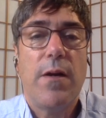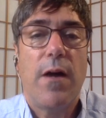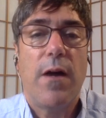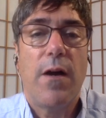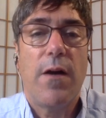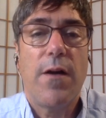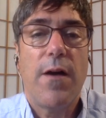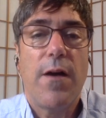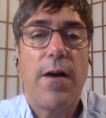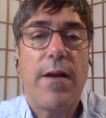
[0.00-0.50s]

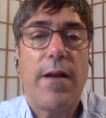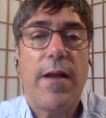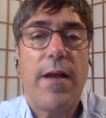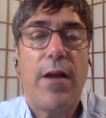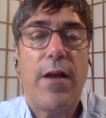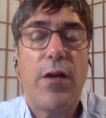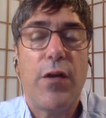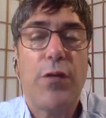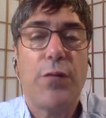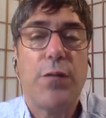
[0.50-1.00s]
are not
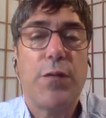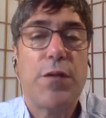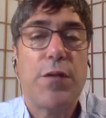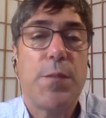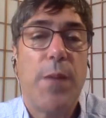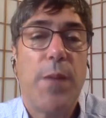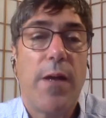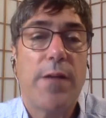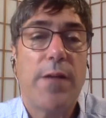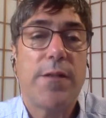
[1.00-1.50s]
held
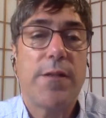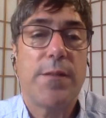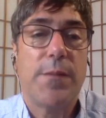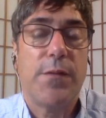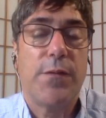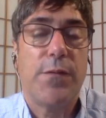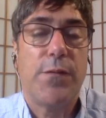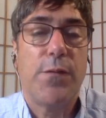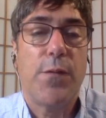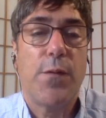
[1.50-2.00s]

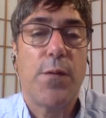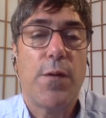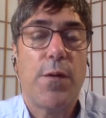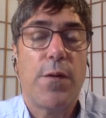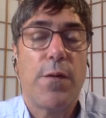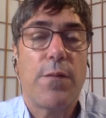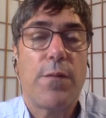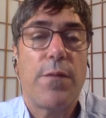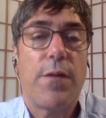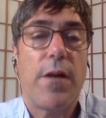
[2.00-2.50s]
responsible
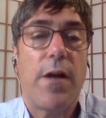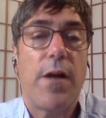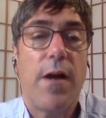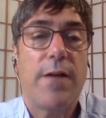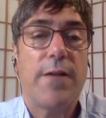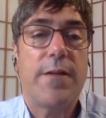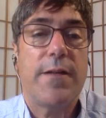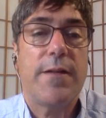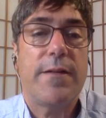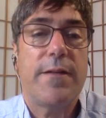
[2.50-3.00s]
for the
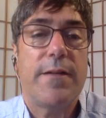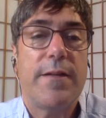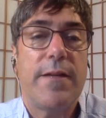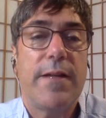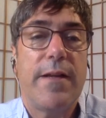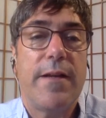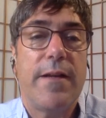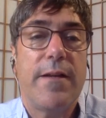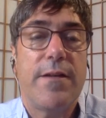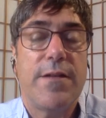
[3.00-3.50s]
content that
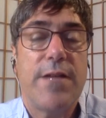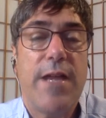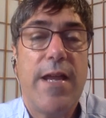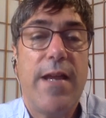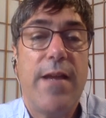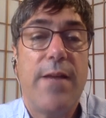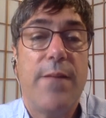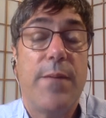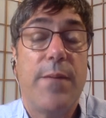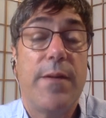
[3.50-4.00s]
they contain,